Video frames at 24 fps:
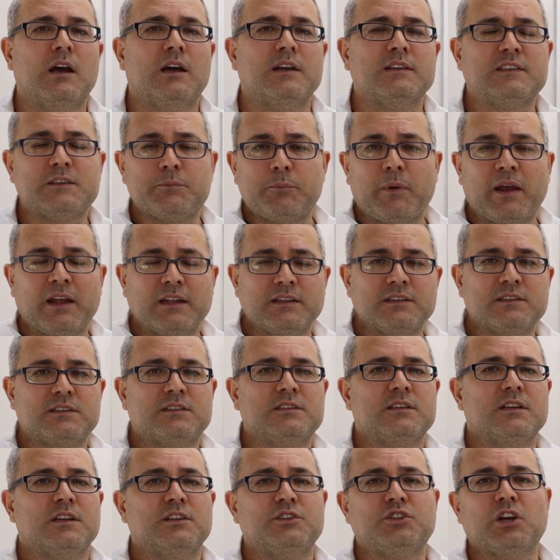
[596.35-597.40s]

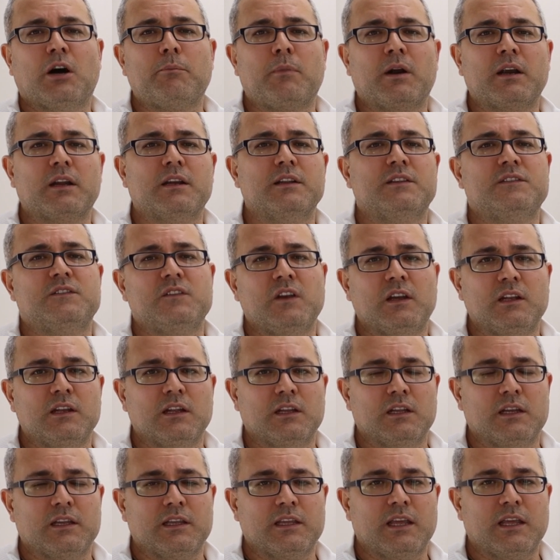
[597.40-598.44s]
Spence jump market
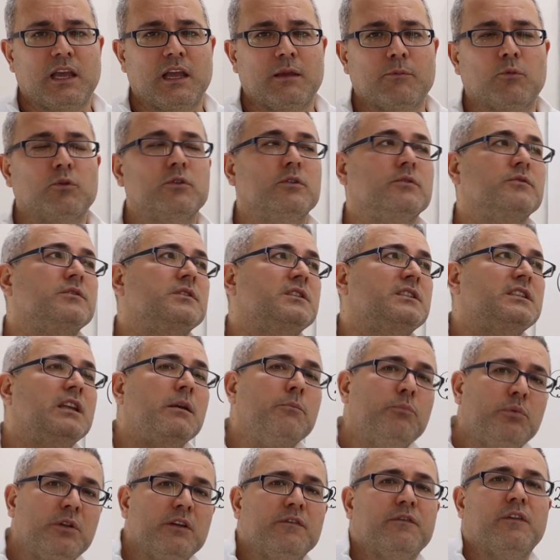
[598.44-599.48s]
signaling game, or the
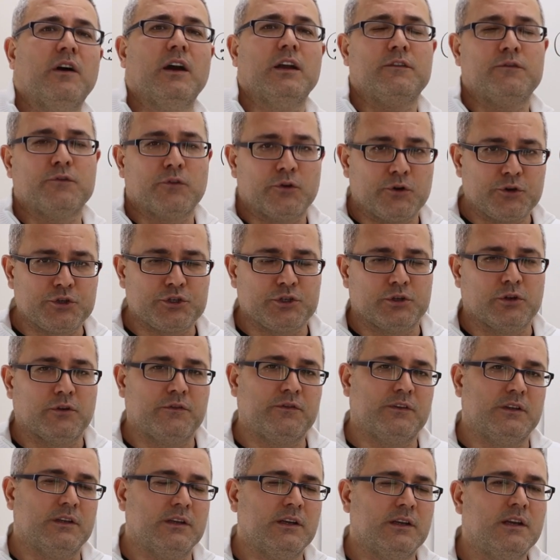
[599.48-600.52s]
simplified version
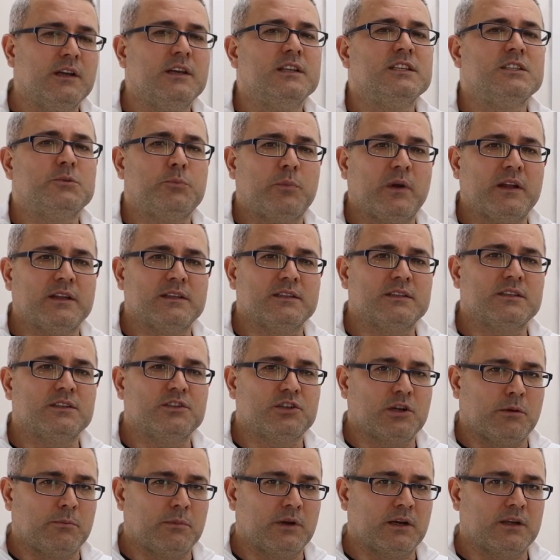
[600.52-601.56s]
of the Spence
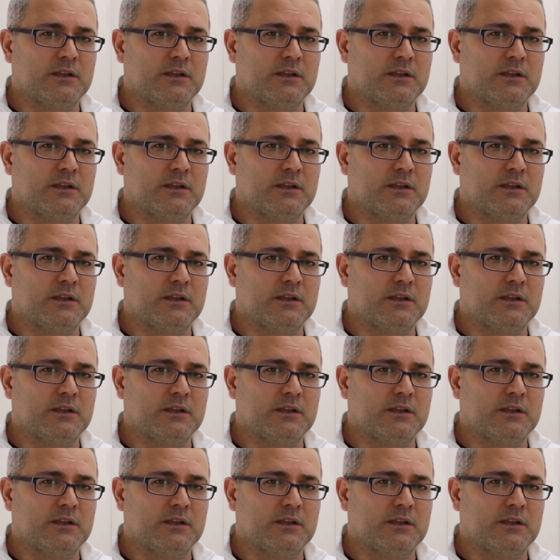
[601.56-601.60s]
jump